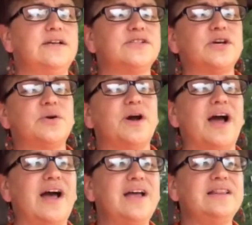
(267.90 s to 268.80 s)
So
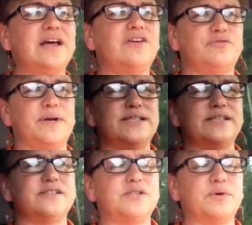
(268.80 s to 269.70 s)
I love my
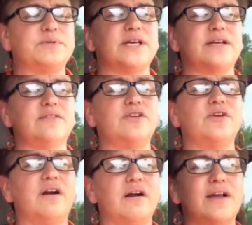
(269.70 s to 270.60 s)
Scentsy website.
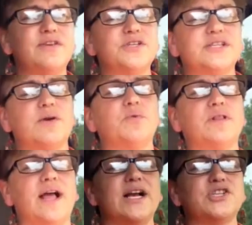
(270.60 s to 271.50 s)
There are others that
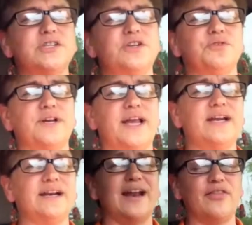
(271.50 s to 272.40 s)
will actually
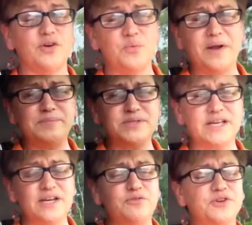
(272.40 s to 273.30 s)
create another
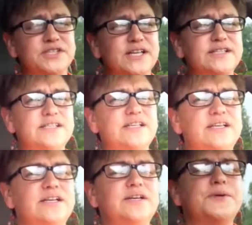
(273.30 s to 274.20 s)
website for Scentsy
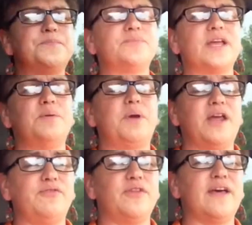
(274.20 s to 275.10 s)
and
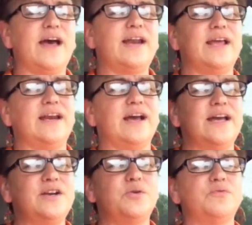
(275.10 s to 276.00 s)
pay for that, and
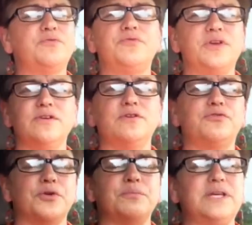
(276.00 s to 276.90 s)
I don't feel,
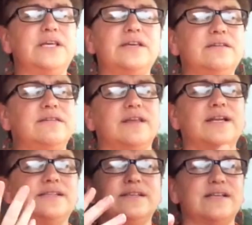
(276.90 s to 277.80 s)
for me,
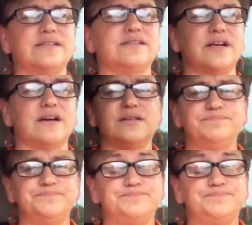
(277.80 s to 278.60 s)
that it's necessary.